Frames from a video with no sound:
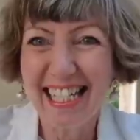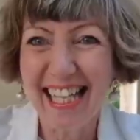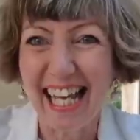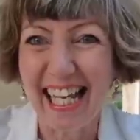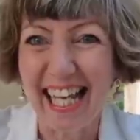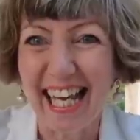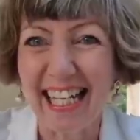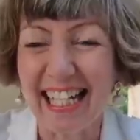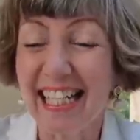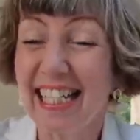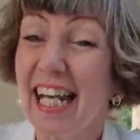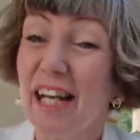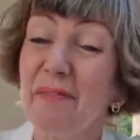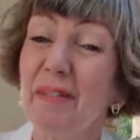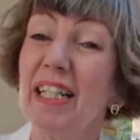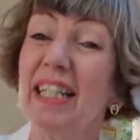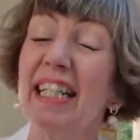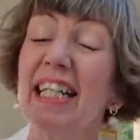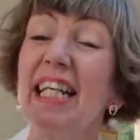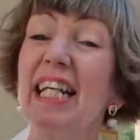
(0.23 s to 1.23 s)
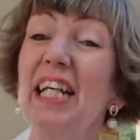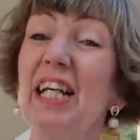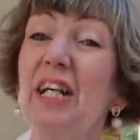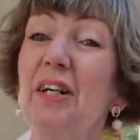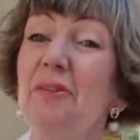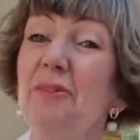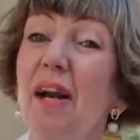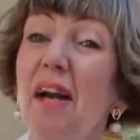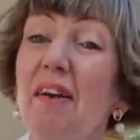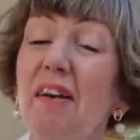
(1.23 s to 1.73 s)
Diane and Emmerich
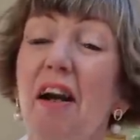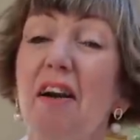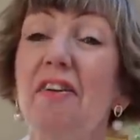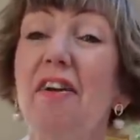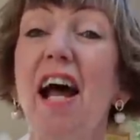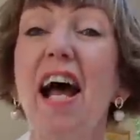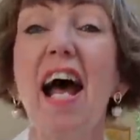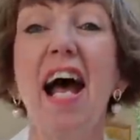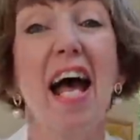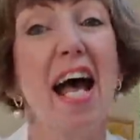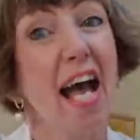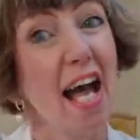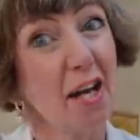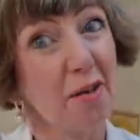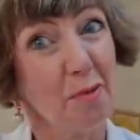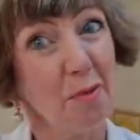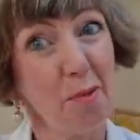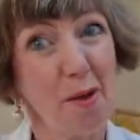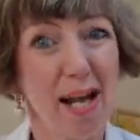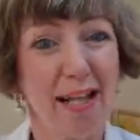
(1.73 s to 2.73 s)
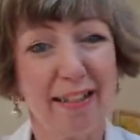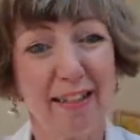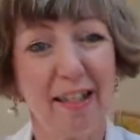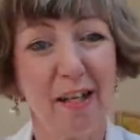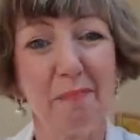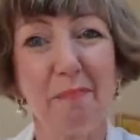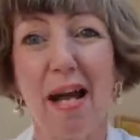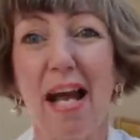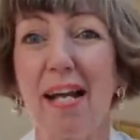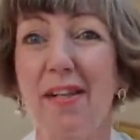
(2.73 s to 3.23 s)
here, rah, rah, rah, and
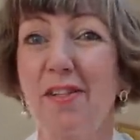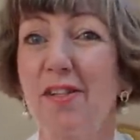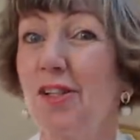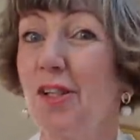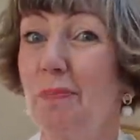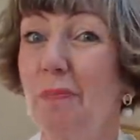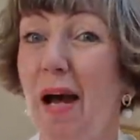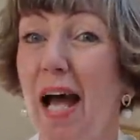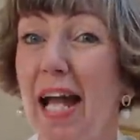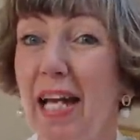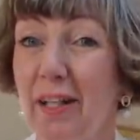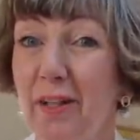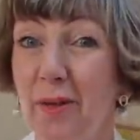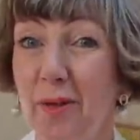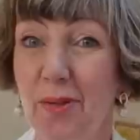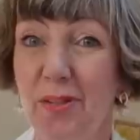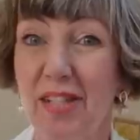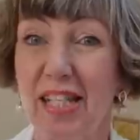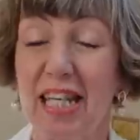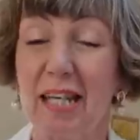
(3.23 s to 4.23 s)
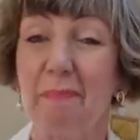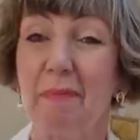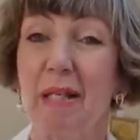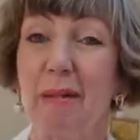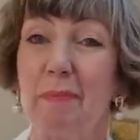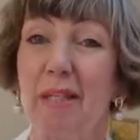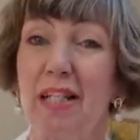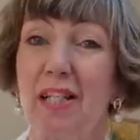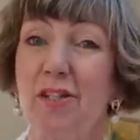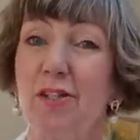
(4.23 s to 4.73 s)
welcome back to my cozy
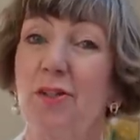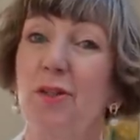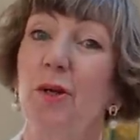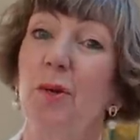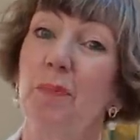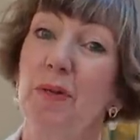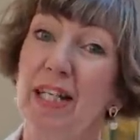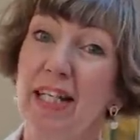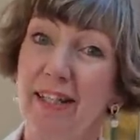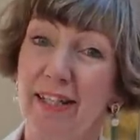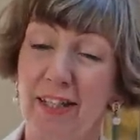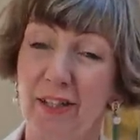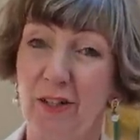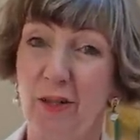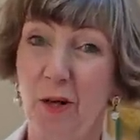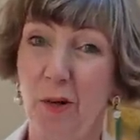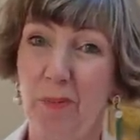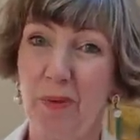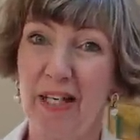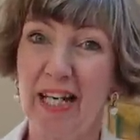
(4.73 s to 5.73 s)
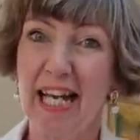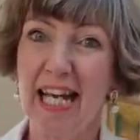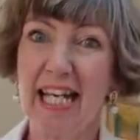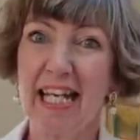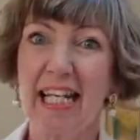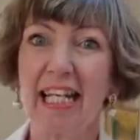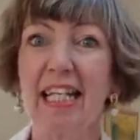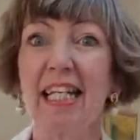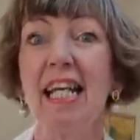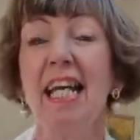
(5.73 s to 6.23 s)
minimalist home here in
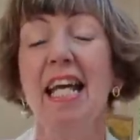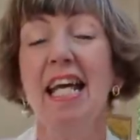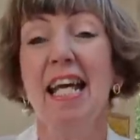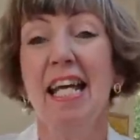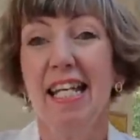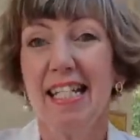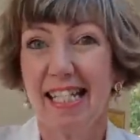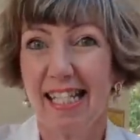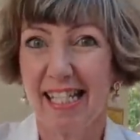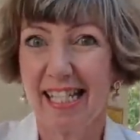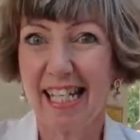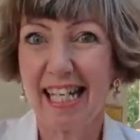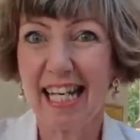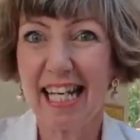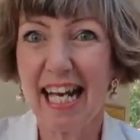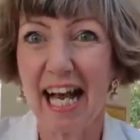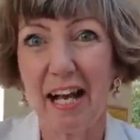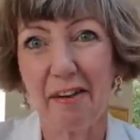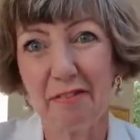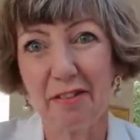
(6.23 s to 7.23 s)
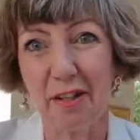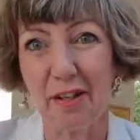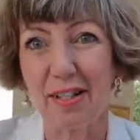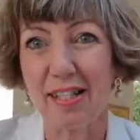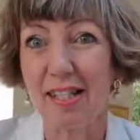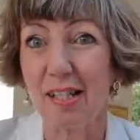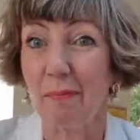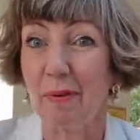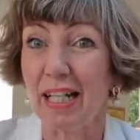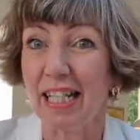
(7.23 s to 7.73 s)
Copenhagen. Today I've
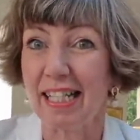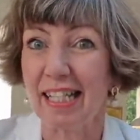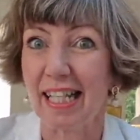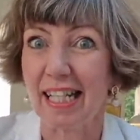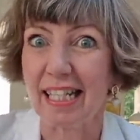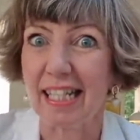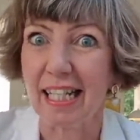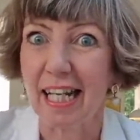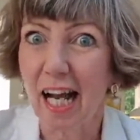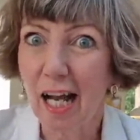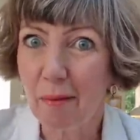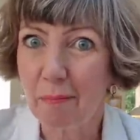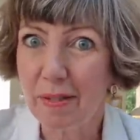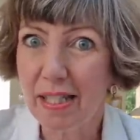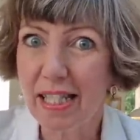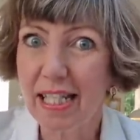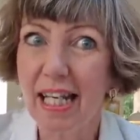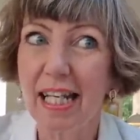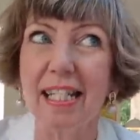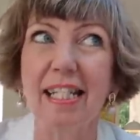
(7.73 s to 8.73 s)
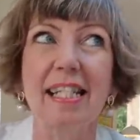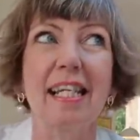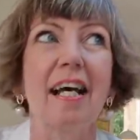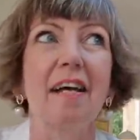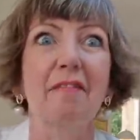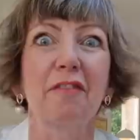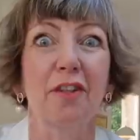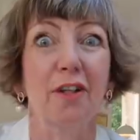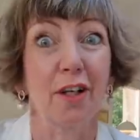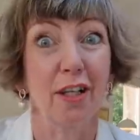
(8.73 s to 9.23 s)
got some exciting updates,
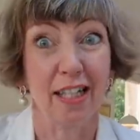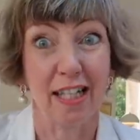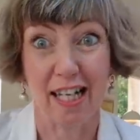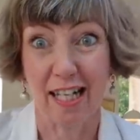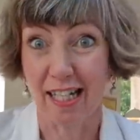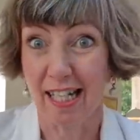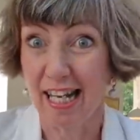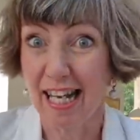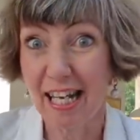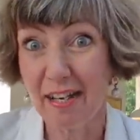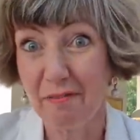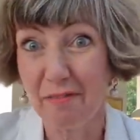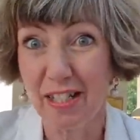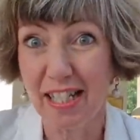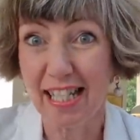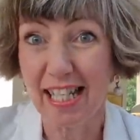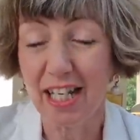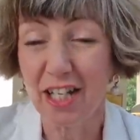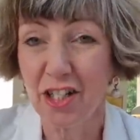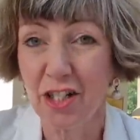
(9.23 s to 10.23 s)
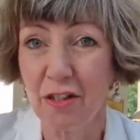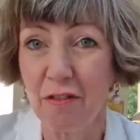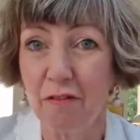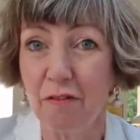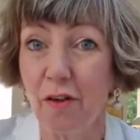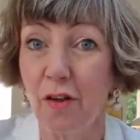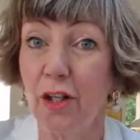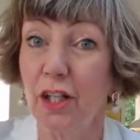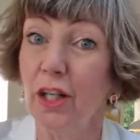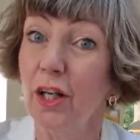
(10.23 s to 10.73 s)
I've got an invitation
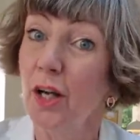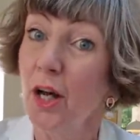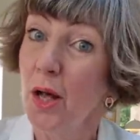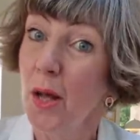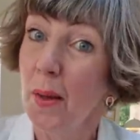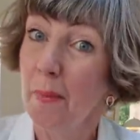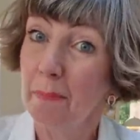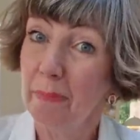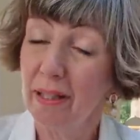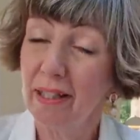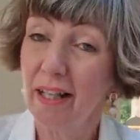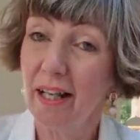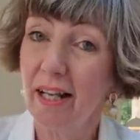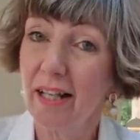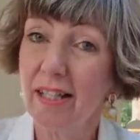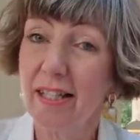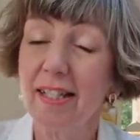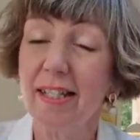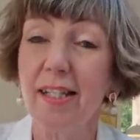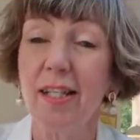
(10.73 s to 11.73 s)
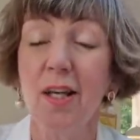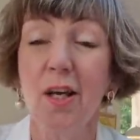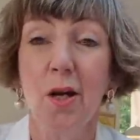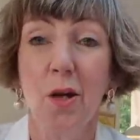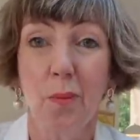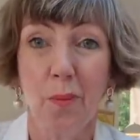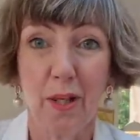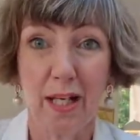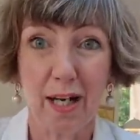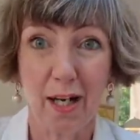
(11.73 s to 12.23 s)
for you, plus
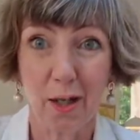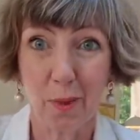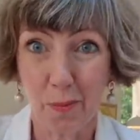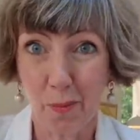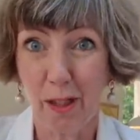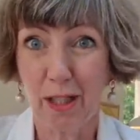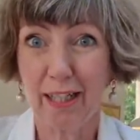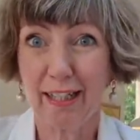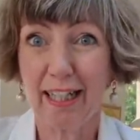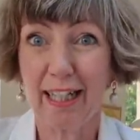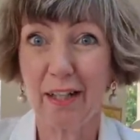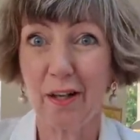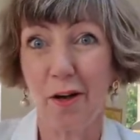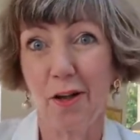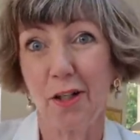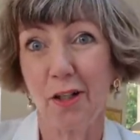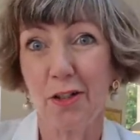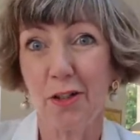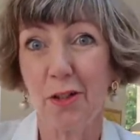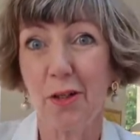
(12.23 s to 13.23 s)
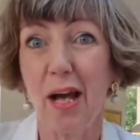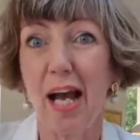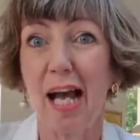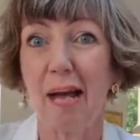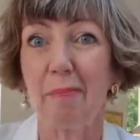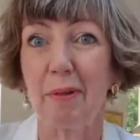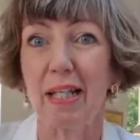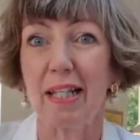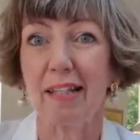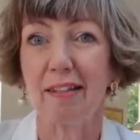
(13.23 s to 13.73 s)
we are working on a new
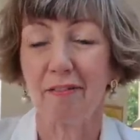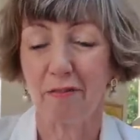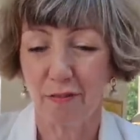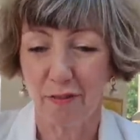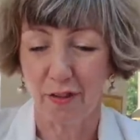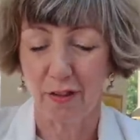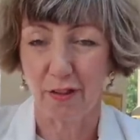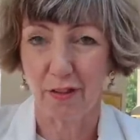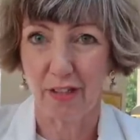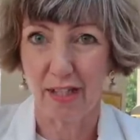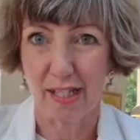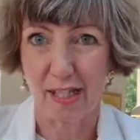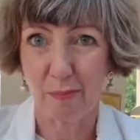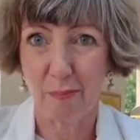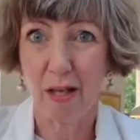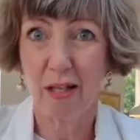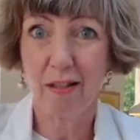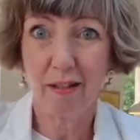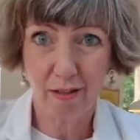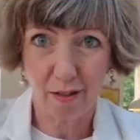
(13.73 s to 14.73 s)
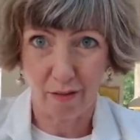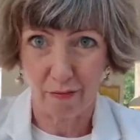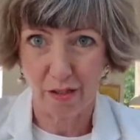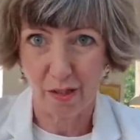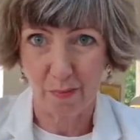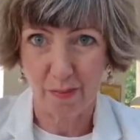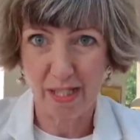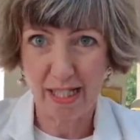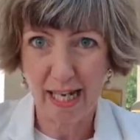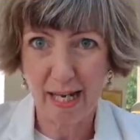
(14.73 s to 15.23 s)
habit for this month of
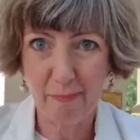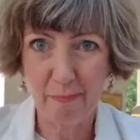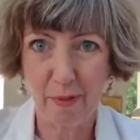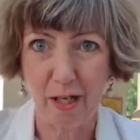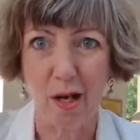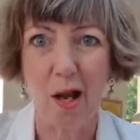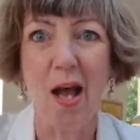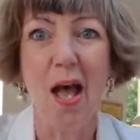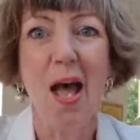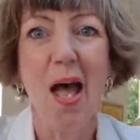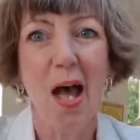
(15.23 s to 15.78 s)
September,